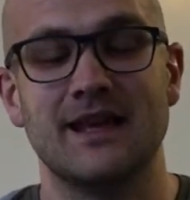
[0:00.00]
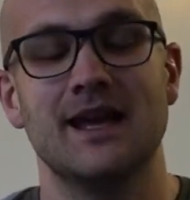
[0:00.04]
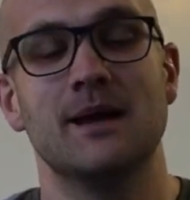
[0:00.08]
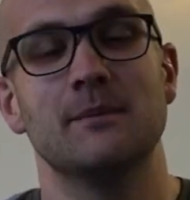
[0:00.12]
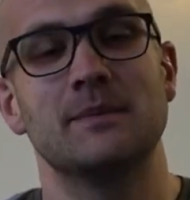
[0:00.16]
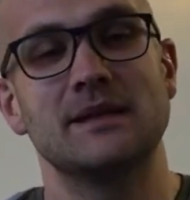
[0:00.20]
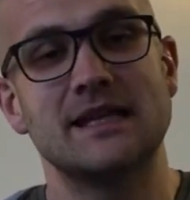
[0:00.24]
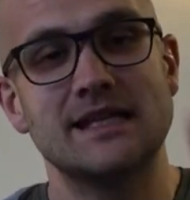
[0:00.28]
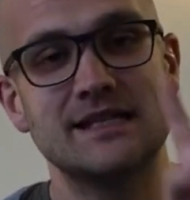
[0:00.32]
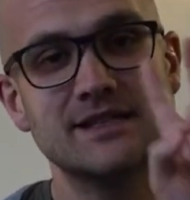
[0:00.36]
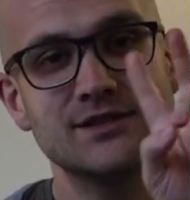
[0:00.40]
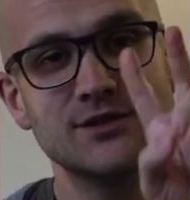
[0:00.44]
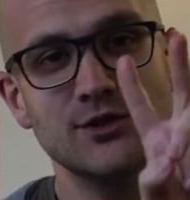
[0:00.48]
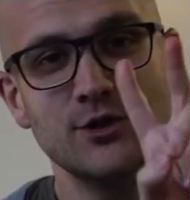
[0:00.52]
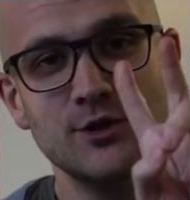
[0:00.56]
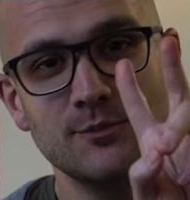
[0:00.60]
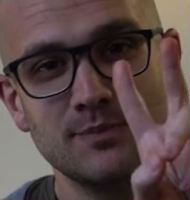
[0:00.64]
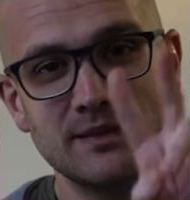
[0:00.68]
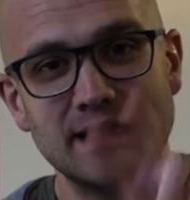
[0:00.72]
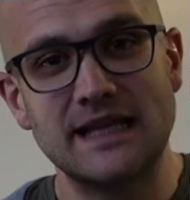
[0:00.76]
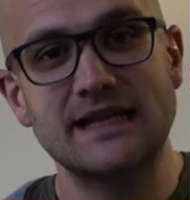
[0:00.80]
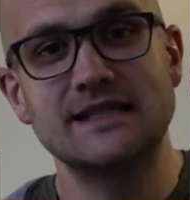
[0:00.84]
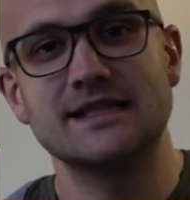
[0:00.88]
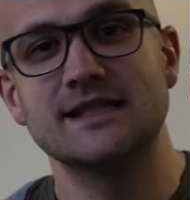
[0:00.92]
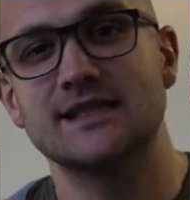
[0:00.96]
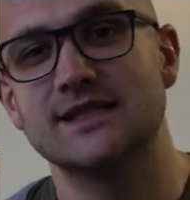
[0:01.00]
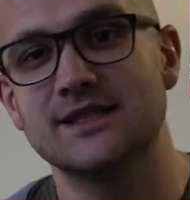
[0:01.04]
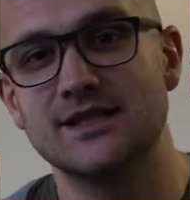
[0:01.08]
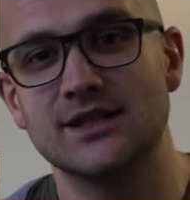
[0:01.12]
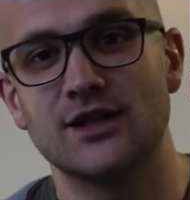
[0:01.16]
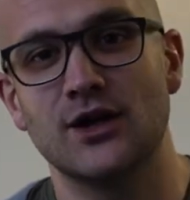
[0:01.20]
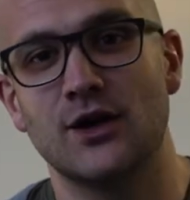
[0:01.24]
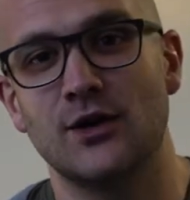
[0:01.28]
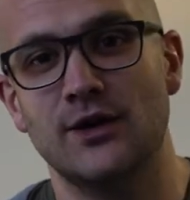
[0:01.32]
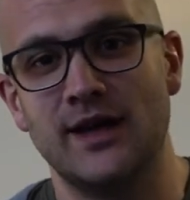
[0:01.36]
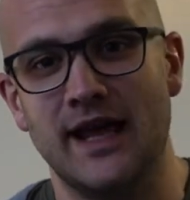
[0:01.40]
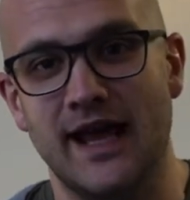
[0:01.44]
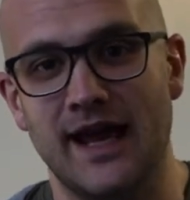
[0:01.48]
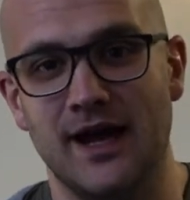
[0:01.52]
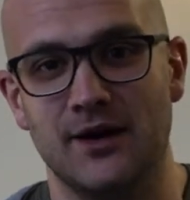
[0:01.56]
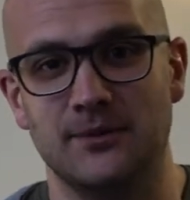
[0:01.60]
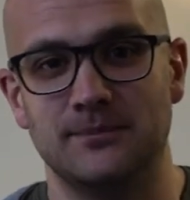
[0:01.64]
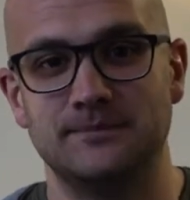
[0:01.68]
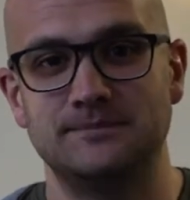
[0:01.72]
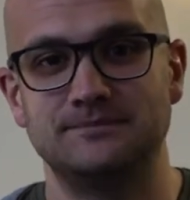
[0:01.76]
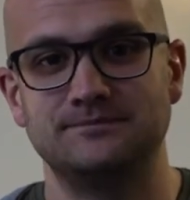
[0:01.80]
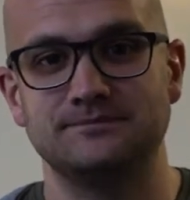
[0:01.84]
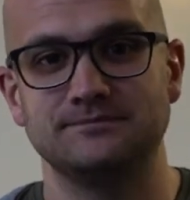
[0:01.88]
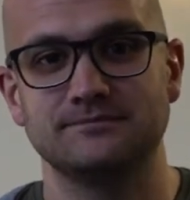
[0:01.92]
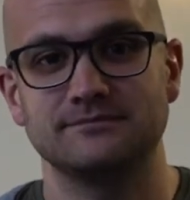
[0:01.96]
But there's two places to go now.
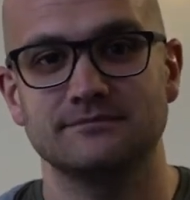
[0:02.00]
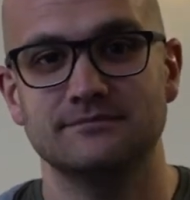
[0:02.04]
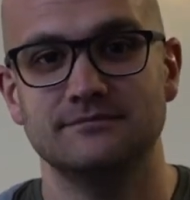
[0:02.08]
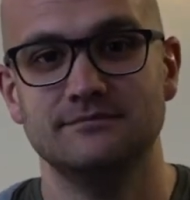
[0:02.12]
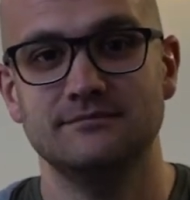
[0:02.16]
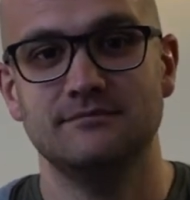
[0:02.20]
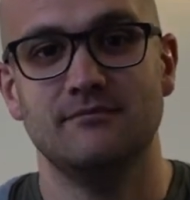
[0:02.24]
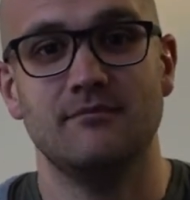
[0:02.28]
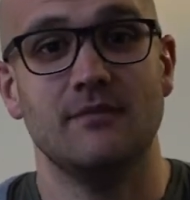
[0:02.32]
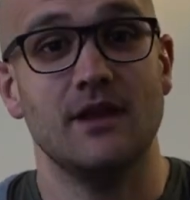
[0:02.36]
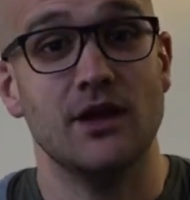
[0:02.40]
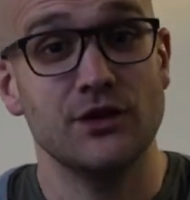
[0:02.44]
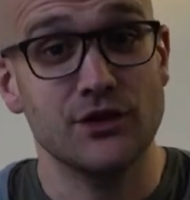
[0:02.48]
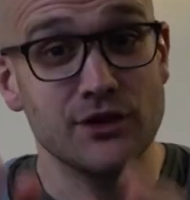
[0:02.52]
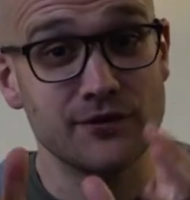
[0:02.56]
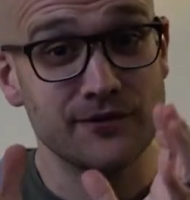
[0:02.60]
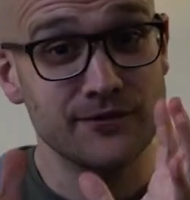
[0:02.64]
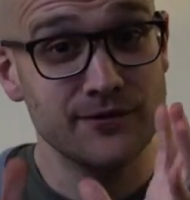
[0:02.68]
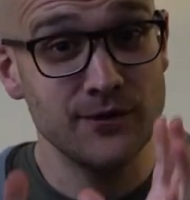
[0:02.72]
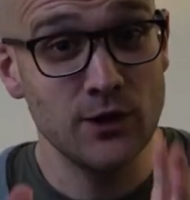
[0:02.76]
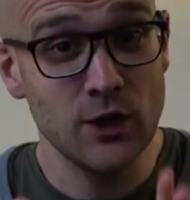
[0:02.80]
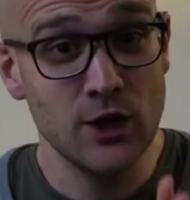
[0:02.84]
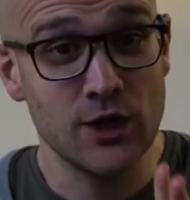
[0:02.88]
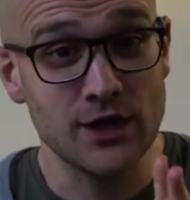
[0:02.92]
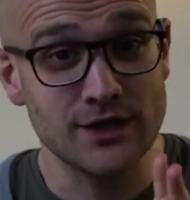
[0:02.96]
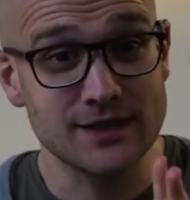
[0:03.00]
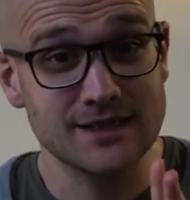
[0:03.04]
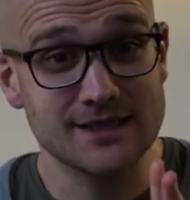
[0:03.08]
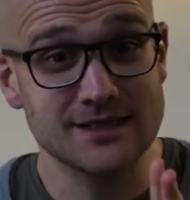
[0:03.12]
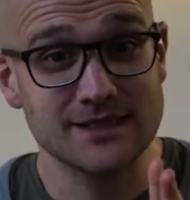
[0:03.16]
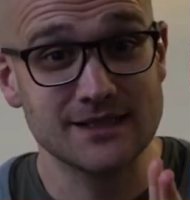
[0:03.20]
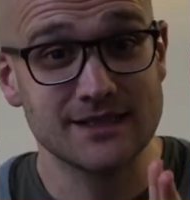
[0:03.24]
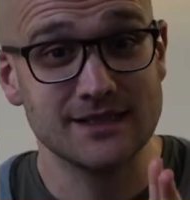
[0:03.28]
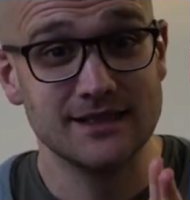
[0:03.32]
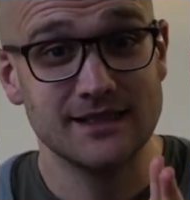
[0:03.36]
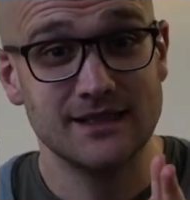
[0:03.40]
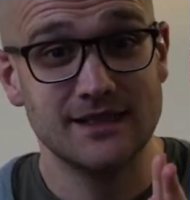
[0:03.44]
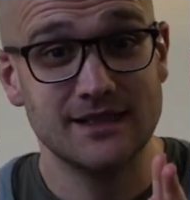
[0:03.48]
The first